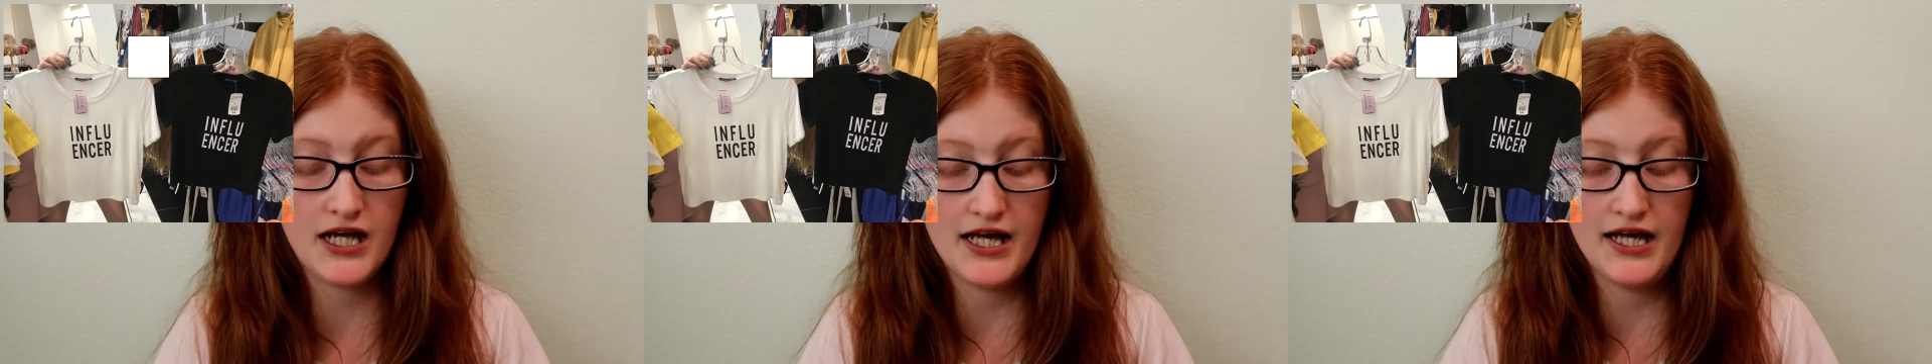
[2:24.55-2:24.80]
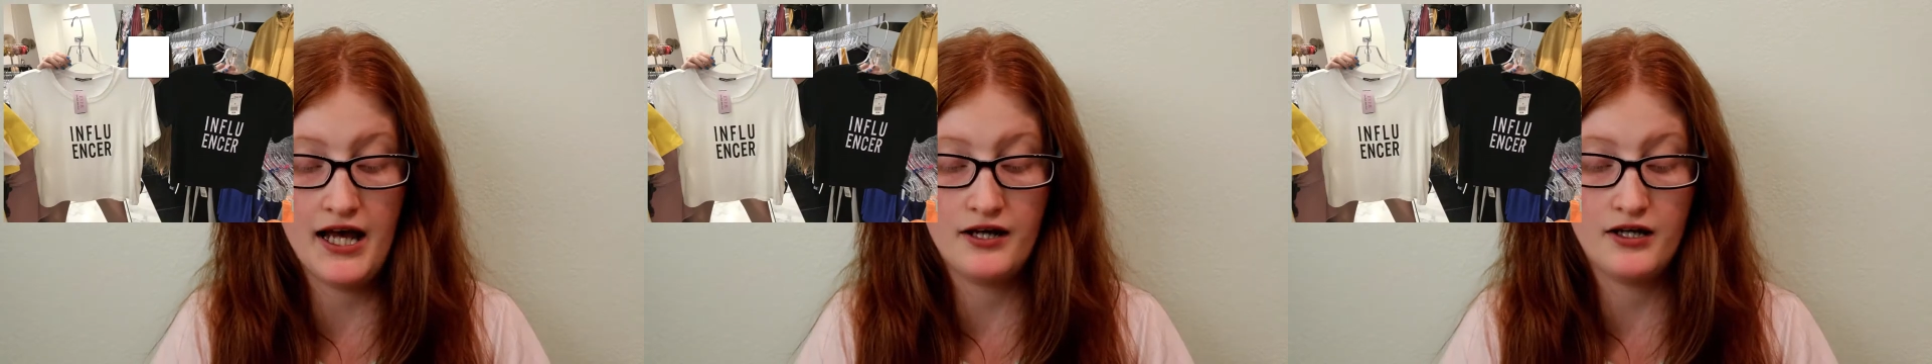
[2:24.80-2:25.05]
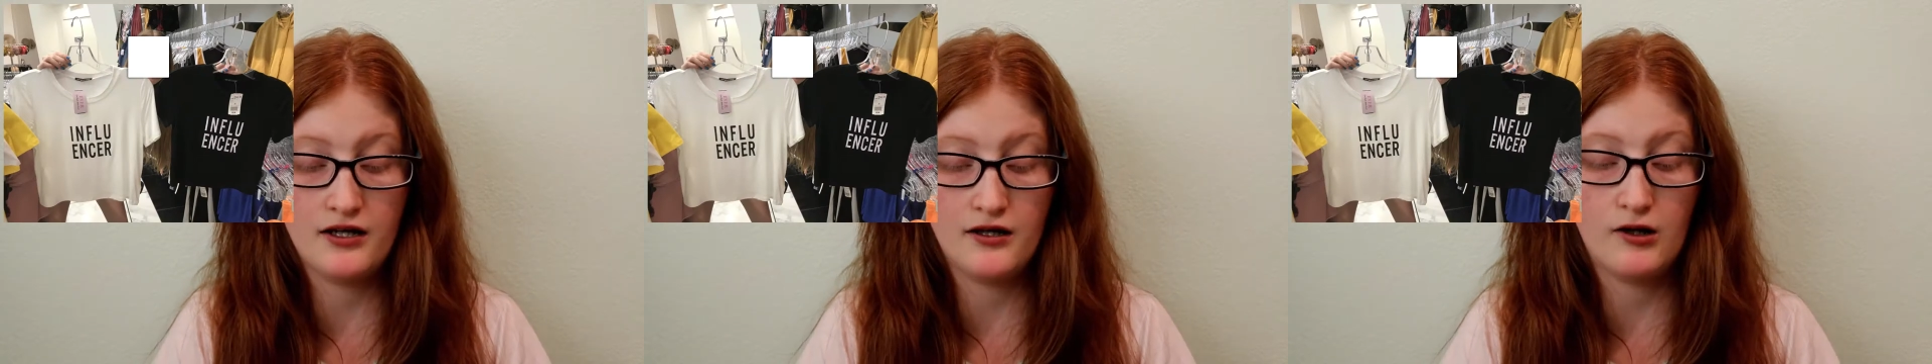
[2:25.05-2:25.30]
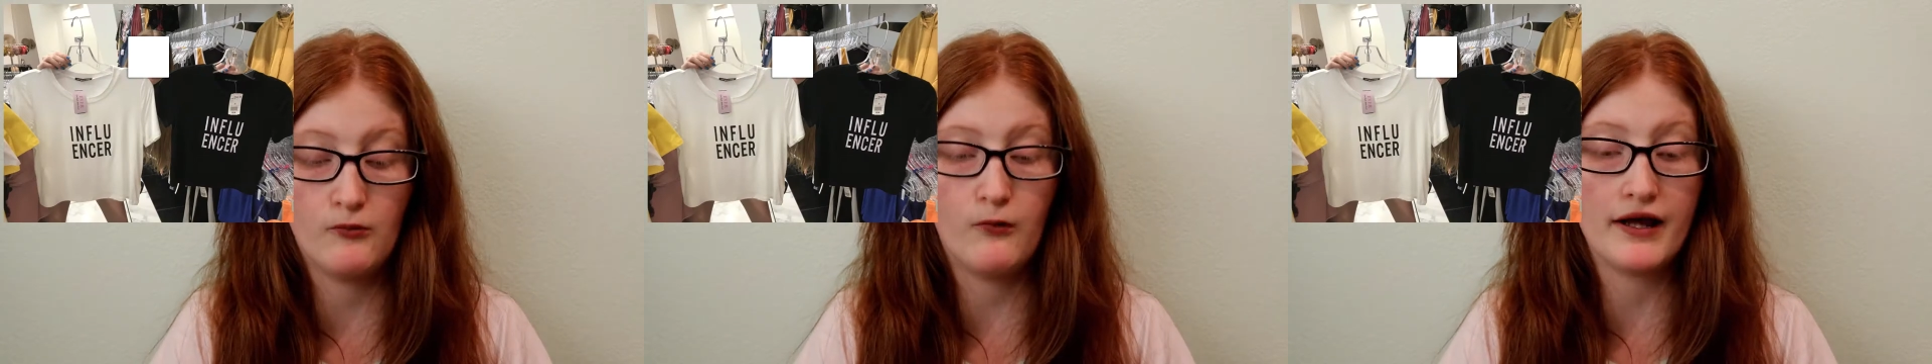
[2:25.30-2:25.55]
and
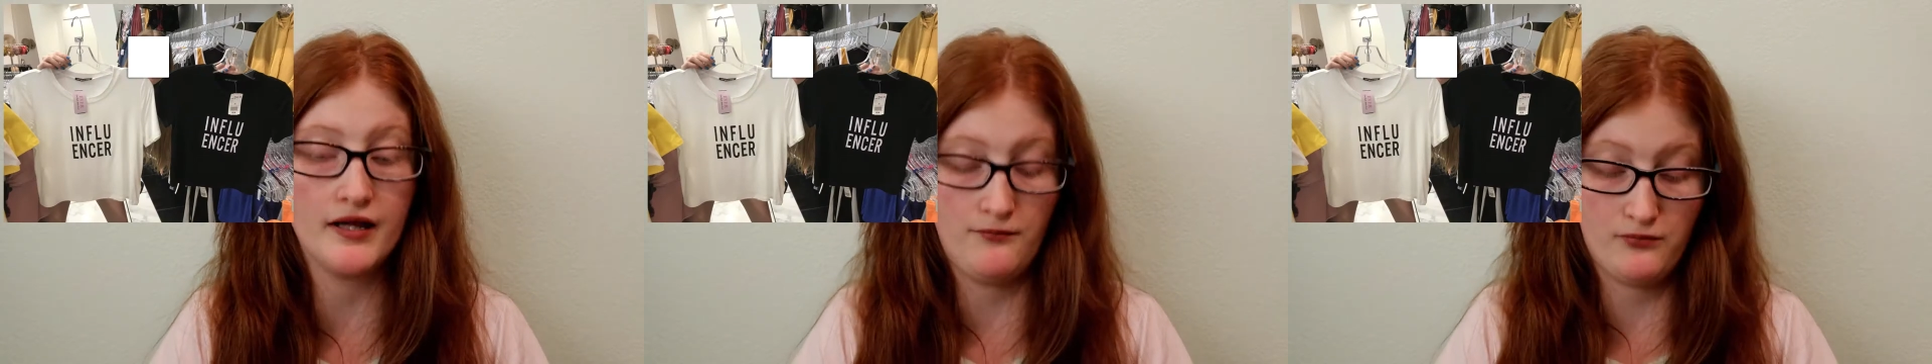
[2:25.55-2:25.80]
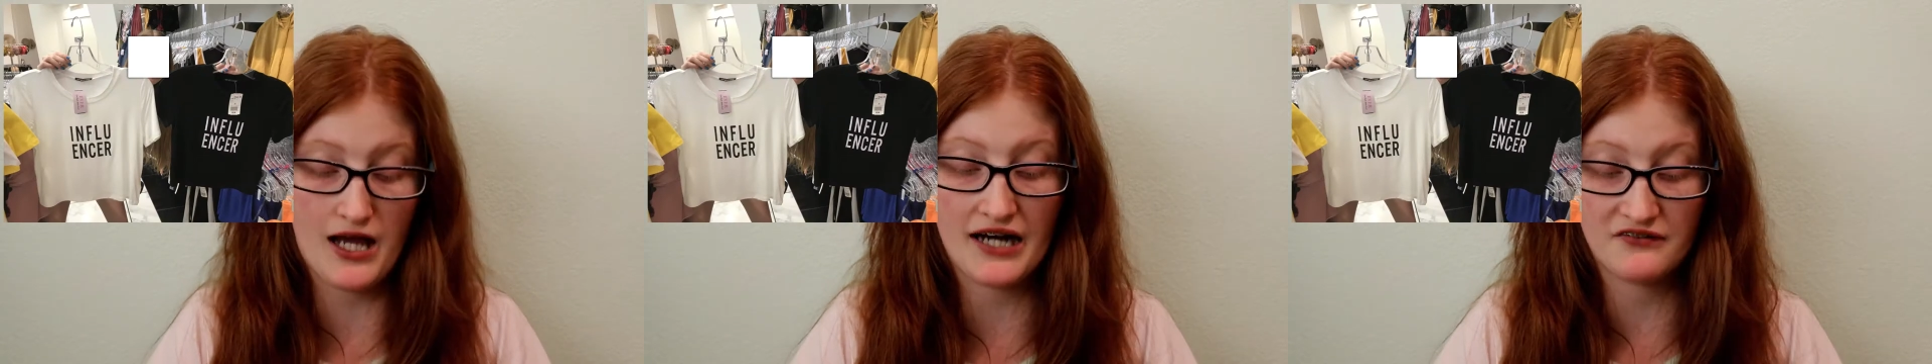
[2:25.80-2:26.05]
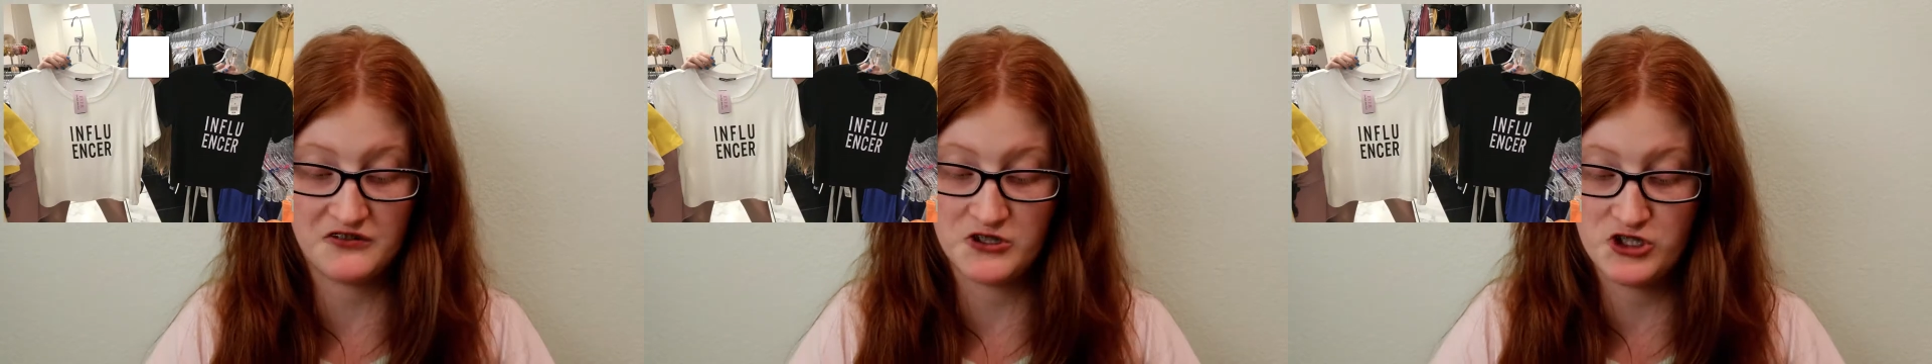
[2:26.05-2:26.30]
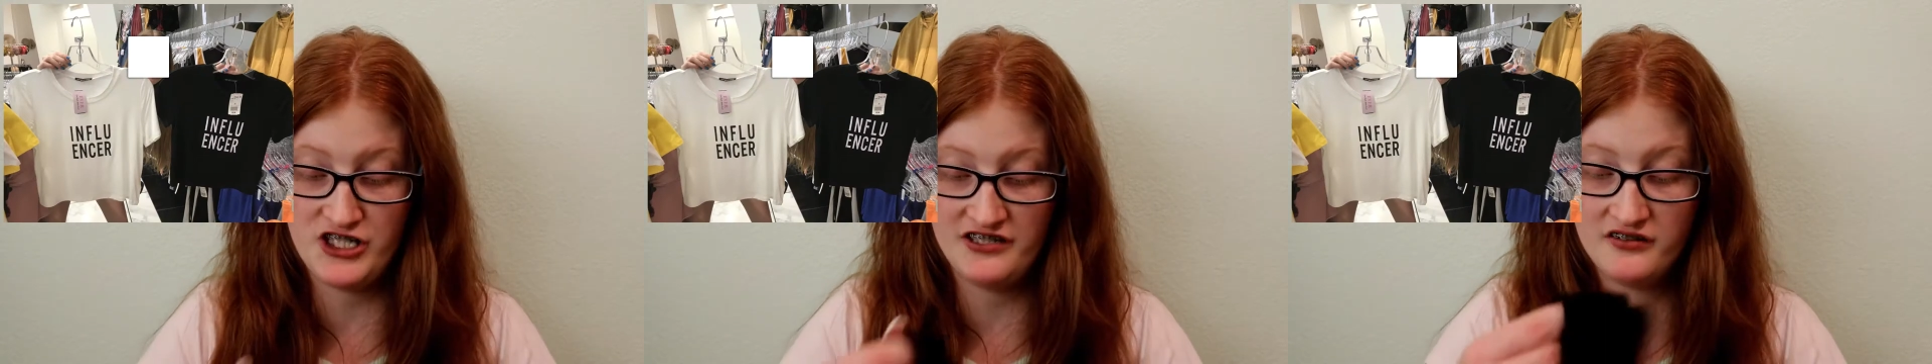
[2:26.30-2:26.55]
a white and black
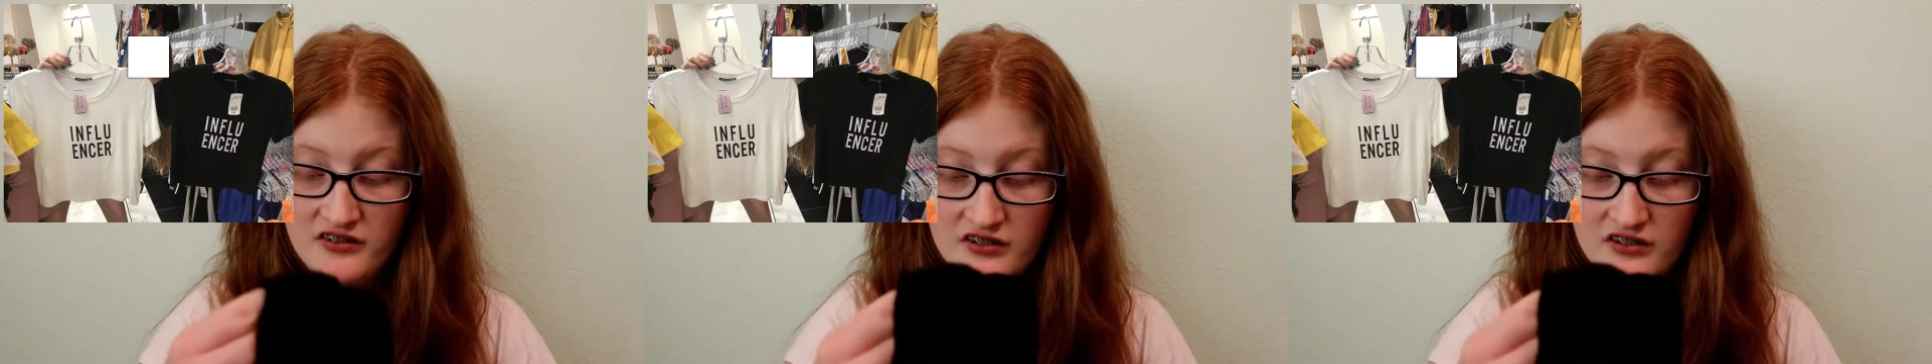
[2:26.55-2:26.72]
version.